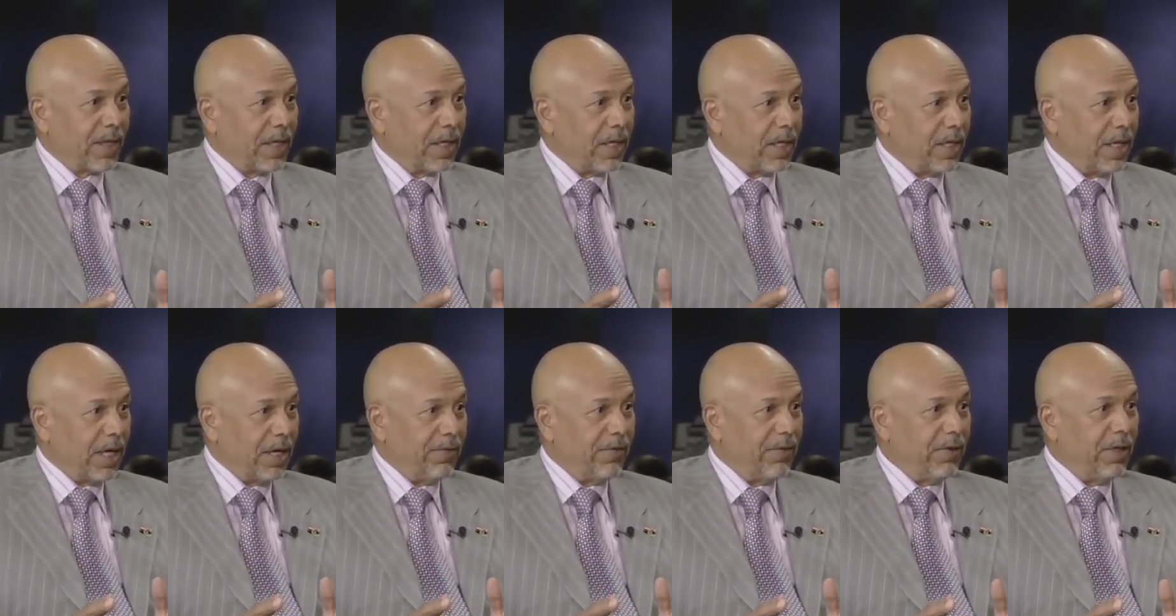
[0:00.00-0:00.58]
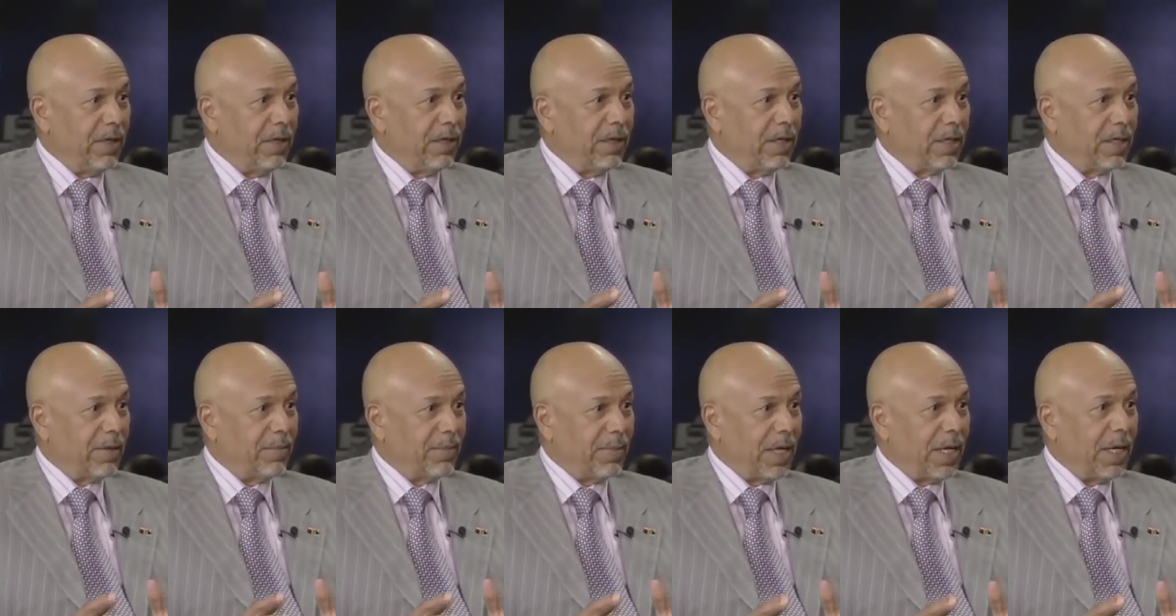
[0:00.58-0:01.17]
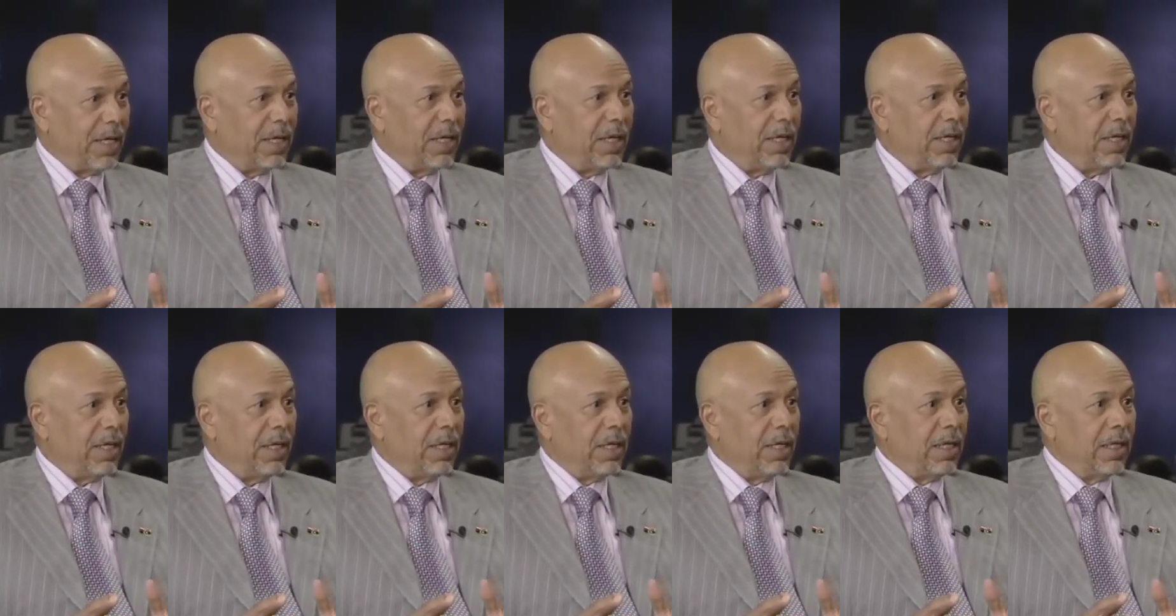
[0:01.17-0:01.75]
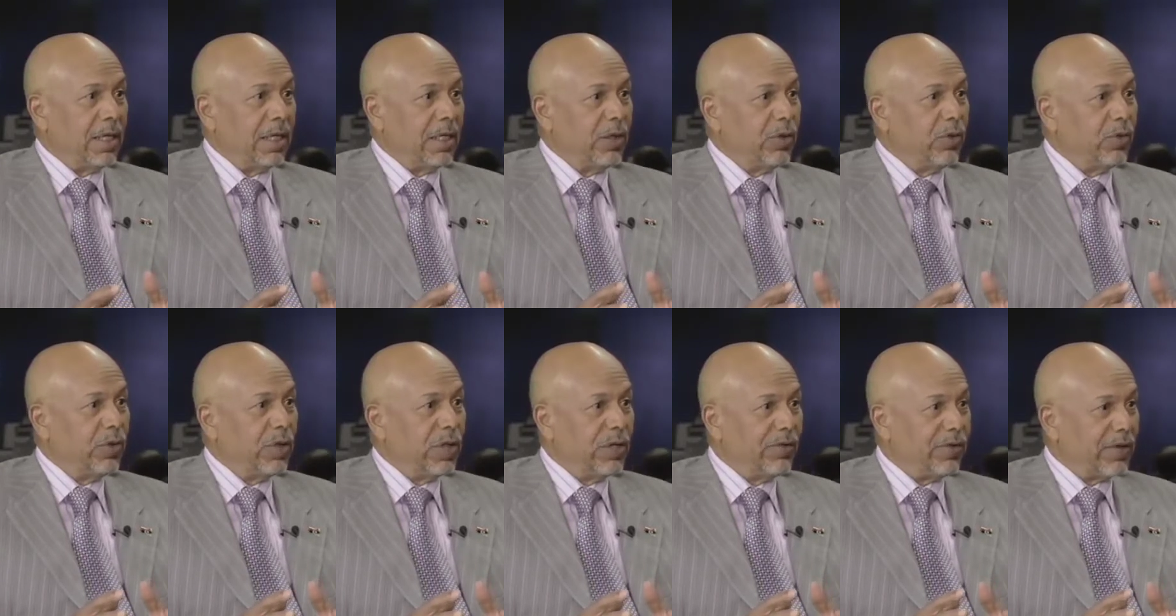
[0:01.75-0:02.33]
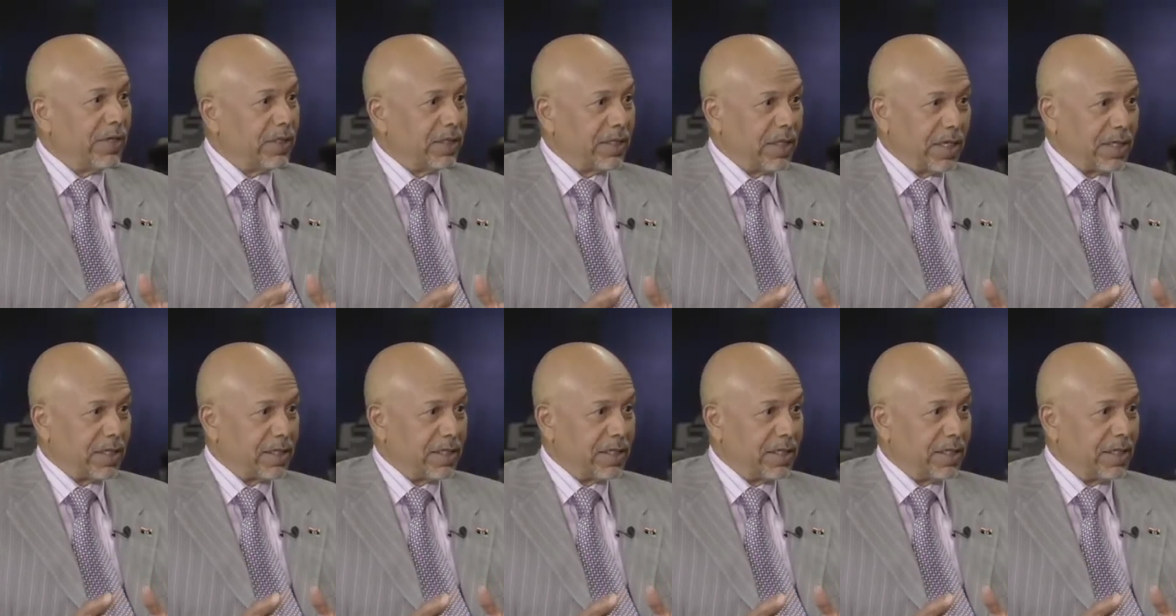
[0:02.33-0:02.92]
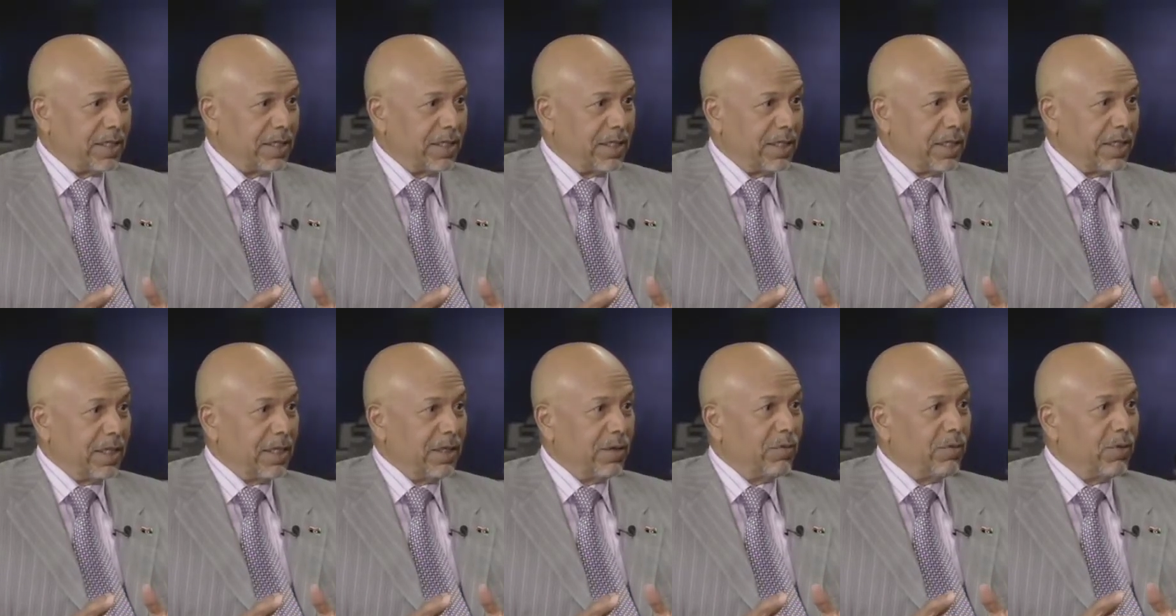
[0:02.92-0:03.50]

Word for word: Gaddafi, the man you never trust. Mm.